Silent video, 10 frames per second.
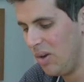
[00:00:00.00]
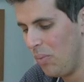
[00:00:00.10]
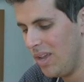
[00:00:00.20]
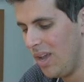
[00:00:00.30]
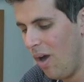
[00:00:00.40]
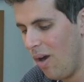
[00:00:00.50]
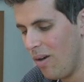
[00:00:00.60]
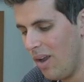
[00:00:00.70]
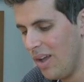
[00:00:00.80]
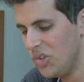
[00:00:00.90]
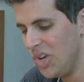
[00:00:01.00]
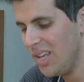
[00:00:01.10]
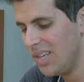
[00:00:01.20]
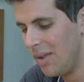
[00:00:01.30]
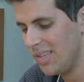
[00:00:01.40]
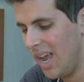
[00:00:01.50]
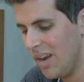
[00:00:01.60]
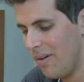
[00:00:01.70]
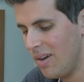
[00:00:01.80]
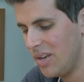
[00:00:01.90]
We are just outside
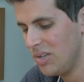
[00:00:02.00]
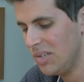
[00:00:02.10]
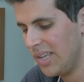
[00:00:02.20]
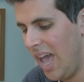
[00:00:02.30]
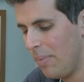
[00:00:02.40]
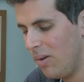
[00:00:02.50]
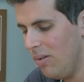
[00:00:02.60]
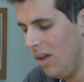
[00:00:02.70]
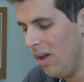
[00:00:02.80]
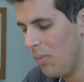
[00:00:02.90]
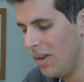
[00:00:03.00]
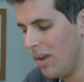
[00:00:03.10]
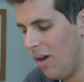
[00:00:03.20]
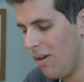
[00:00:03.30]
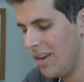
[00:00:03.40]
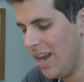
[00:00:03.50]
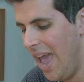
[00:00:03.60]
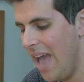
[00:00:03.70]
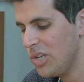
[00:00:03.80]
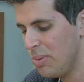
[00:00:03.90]
of our nation's capital. We are in
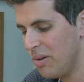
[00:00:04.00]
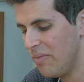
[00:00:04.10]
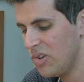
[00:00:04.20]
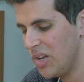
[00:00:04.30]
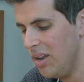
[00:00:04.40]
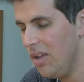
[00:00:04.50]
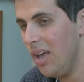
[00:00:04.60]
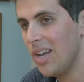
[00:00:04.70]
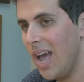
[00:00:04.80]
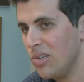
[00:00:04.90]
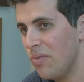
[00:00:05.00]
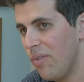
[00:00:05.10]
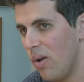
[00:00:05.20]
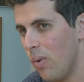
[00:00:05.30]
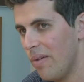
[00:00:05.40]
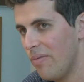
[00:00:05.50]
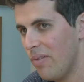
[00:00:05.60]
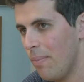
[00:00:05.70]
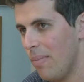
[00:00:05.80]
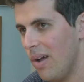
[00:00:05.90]
Ashburn, Virginia, not too far away
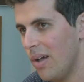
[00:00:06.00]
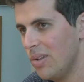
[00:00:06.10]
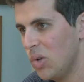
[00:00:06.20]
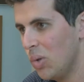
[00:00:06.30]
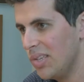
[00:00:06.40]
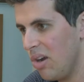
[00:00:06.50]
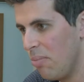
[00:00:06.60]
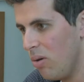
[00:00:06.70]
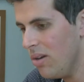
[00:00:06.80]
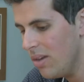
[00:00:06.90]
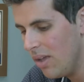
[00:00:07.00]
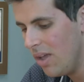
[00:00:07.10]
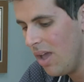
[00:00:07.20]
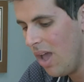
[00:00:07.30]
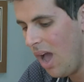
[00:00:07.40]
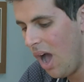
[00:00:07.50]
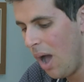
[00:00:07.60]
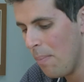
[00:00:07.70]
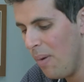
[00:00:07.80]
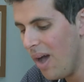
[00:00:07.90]
from Dulles Airport.
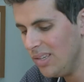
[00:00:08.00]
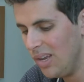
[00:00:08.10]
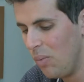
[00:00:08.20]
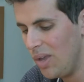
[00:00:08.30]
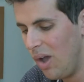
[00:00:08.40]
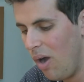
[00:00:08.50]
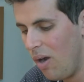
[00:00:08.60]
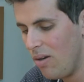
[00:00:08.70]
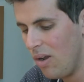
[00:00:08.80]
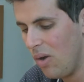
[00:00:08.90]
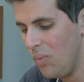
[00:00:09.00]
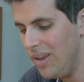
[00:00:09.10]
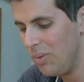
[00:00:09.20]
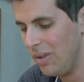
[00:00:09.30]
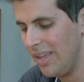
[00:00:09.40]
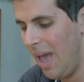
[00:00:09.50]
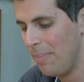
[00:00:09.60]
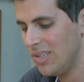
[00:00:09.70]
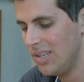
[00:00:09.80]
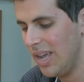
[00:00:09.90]
But we are really, really
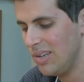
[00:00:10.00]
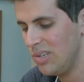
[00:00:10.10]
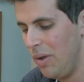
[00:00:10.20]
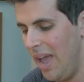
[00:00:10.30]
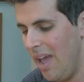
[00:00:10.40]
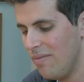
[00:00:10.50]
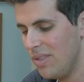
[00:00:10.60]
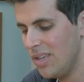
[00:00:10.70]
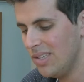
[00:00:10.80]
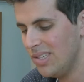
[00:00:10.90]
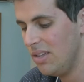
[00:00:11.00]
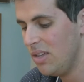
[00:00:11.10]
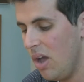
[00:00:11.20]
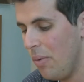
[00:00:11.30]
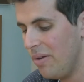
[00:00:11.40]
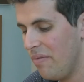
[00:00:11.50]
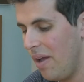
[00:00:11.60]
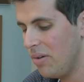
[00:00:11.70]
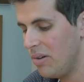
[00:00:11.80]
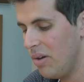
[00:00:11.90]
happy today to have the CEO and
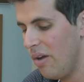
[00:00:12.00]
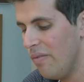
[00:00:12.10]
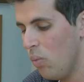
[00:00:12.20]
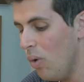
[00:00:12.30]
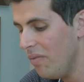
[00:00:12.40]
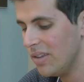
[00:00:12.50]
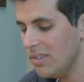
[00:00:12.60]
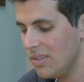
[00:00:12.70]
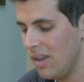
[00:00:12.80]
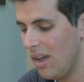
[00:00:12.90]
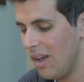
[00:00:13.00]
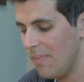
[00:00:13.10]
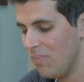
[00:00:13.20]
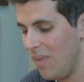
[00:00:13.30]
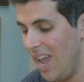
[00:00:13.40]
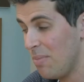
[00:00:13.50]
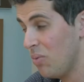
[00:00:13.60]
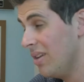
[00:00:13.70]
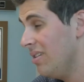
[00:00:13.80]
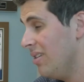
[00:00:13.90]
founder of Woofie's, Amy
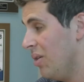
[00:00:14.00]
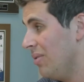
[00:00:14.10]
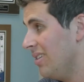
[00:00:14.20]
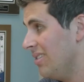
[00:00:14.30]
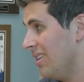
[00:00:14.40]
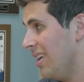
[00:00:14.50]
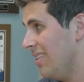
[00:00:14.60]
Reed, here with us today.